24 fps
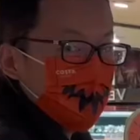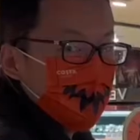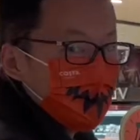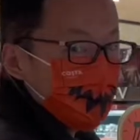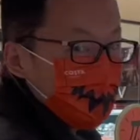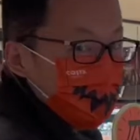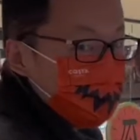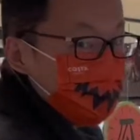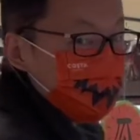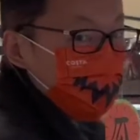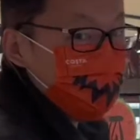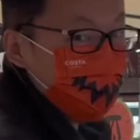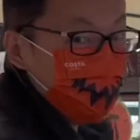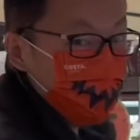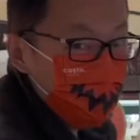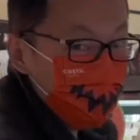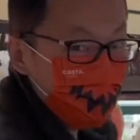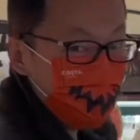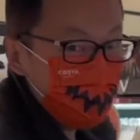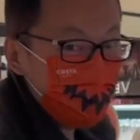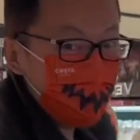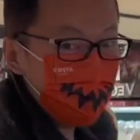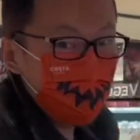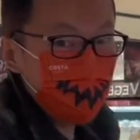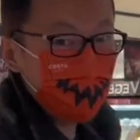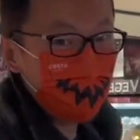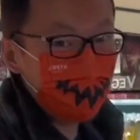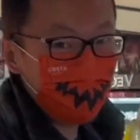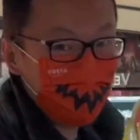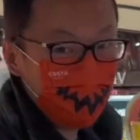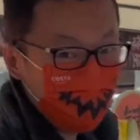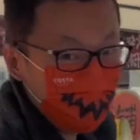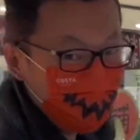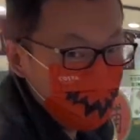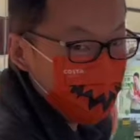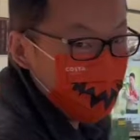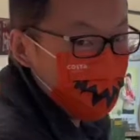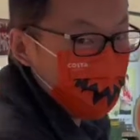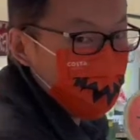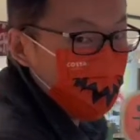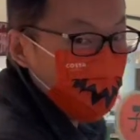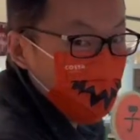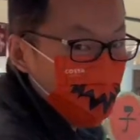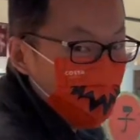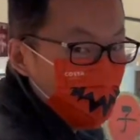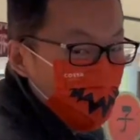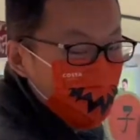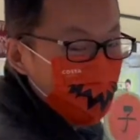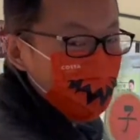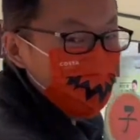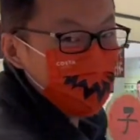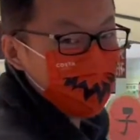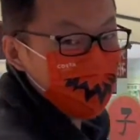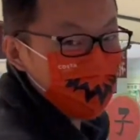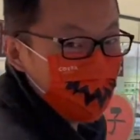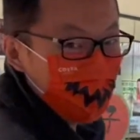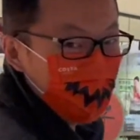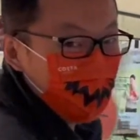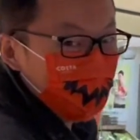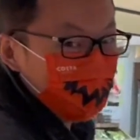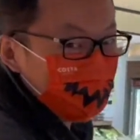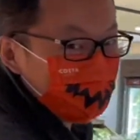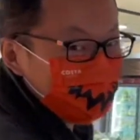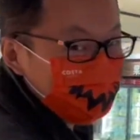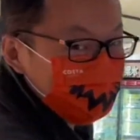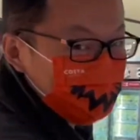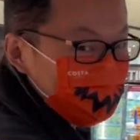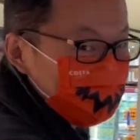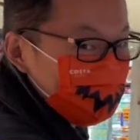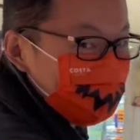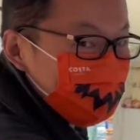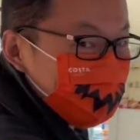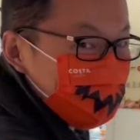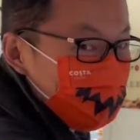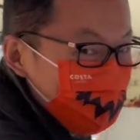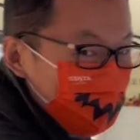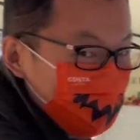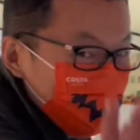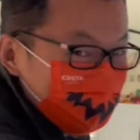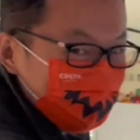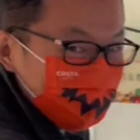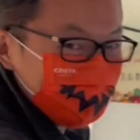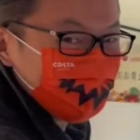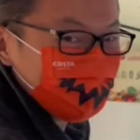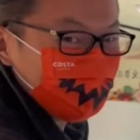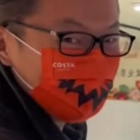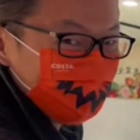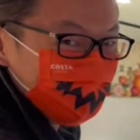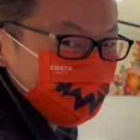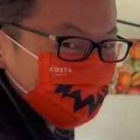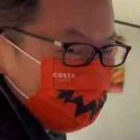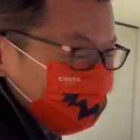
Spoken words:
Their seafood and meat areas are way in the back. Come on, let's go.